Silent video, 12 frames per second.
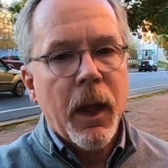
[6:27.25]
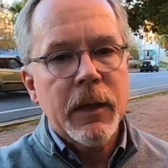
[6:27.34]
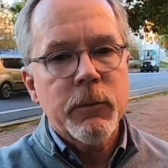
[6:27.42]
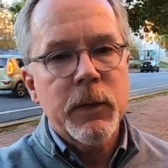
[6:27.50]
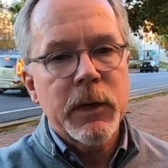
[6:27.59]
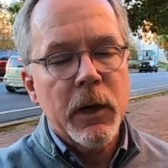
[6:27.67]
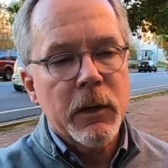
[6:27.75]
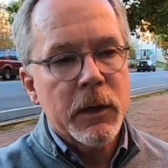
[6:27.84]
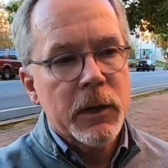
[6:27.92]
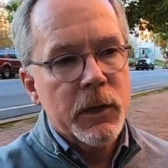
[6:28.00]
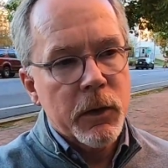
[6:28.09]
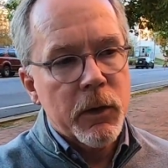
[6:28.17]
as we start
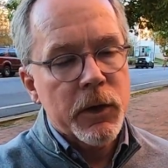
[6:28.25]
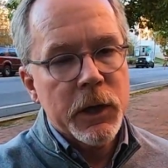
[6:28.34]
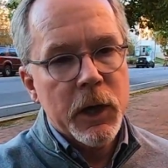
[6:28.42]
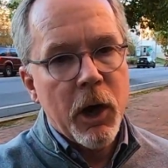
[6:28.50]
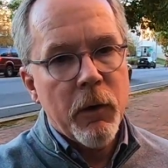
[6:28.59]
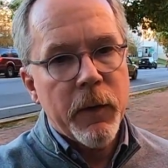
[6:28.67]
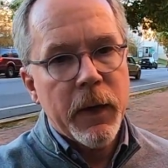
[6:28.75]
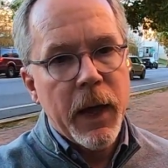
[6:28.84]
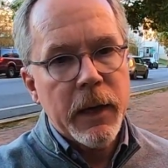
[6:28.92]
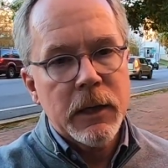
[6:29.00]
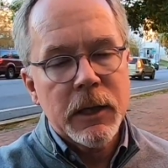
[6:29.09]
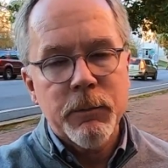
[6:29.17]
to surge in COVID
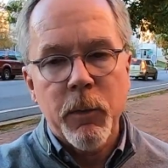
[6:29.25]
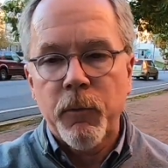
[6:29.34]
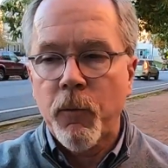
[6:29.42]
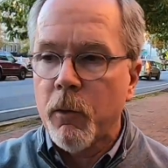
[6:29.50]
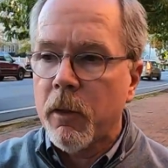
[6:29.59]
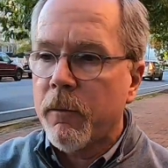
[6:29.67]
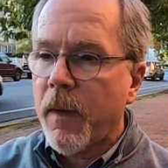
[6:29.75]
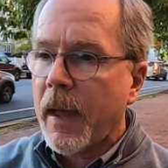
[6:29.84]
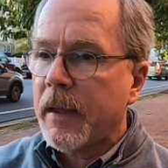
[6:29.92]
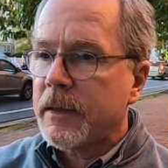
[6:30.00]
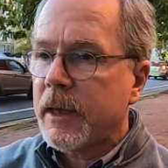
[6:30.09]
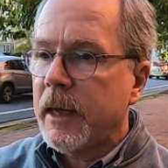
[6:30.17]
cases before the
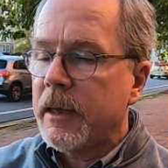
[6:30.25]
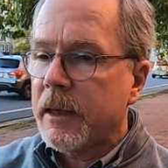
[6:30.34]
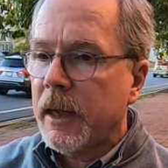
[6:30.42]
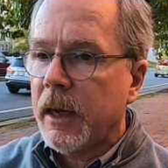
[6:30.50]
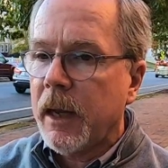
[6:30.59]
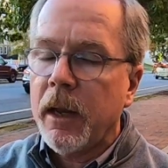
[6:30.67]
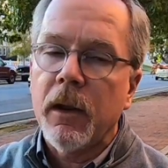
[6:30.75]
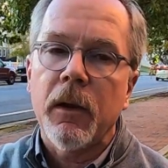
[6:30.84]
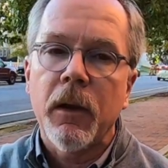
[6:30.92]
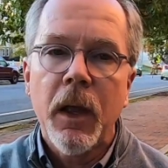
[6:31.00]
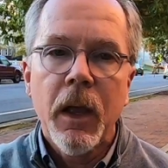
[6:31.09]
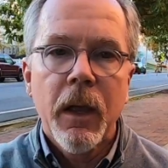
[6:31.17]
vaccines get
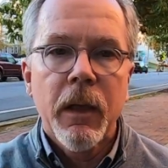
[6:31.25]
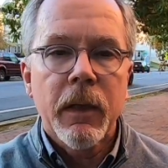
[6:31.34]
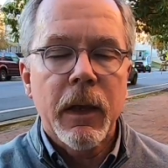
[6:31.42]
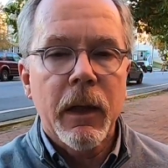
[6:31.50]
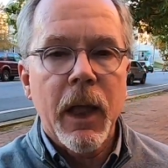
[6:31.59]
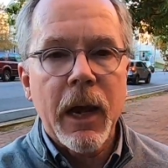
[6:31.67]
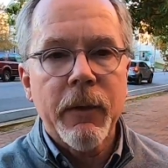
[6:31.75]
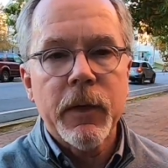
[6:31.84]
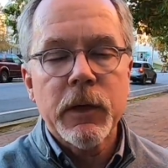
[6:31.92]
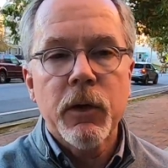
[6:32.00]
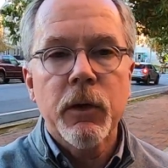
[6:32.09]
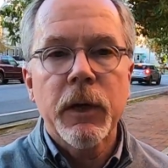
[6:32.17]
here, that a lot of
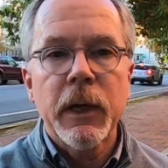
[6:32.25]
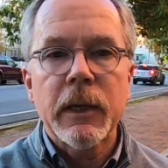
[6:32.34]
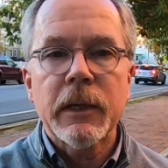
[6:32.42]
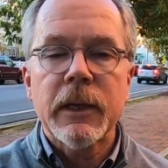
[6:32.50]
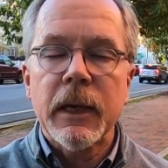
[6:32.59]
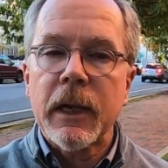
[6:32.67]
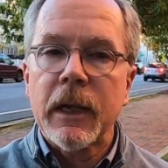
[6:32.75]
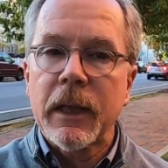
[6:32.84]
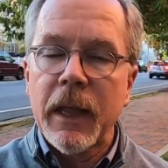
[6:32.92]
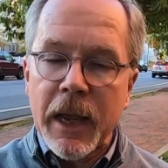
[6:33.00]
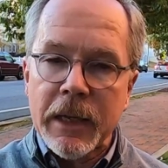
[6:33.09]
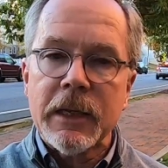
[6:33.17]
us could get sick
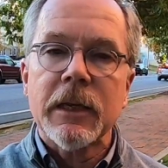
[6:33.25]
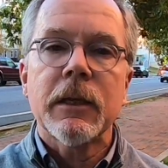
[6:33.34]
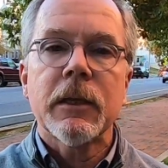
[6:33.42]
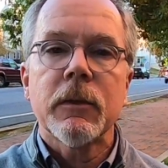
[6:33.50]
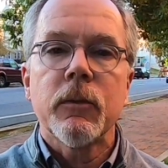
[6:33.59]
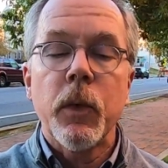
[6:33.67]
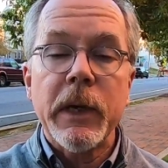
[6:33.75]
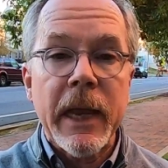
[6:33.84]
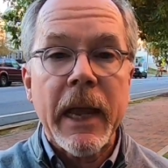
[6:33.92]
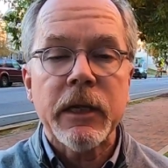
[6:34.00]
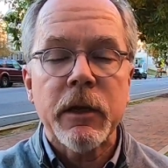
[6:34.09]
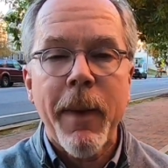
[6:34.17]
unless we
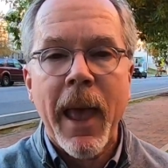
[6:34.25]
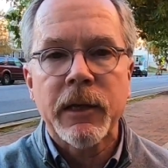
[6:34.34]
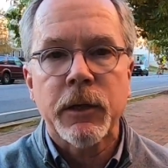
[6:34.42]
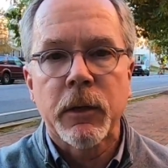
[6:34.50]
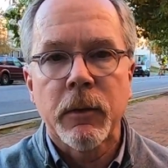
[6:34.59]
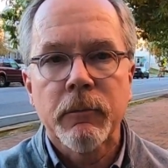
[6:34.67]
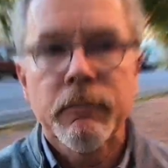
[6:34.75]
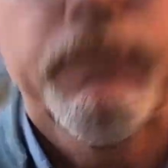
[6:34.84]
take some action.